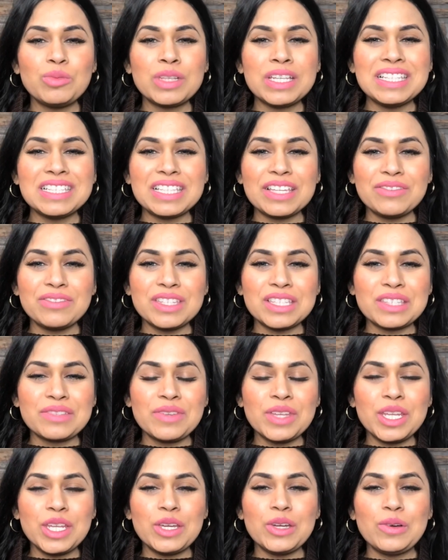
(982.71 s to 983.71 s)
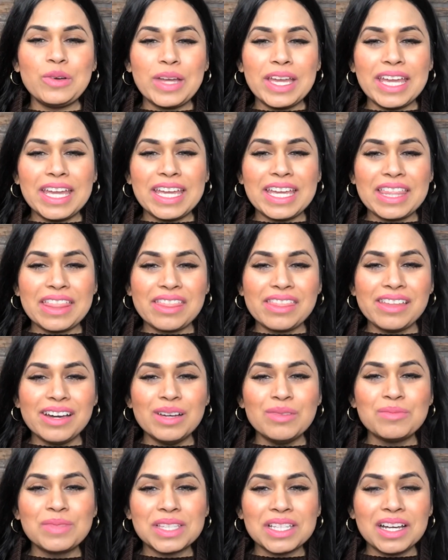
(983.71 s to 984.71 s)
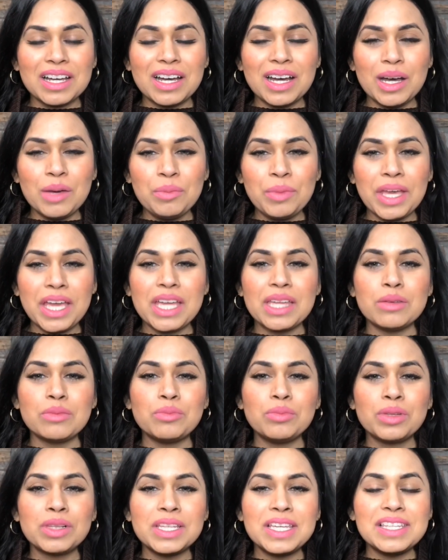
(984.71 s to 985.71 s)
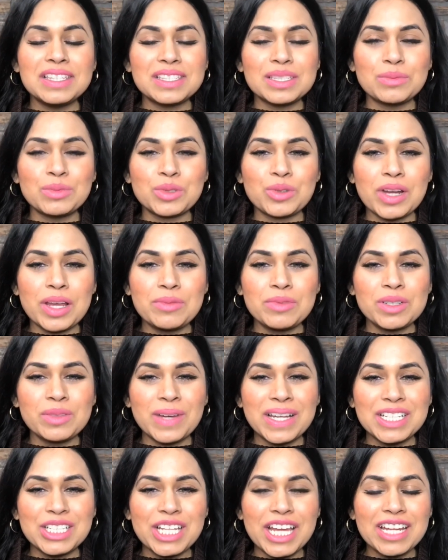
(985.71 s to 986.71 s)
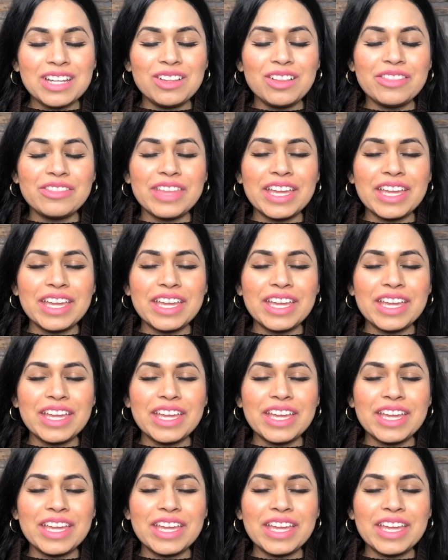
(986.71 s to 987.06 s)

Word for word: please give this video a thumbs up and please subscribe to my channel.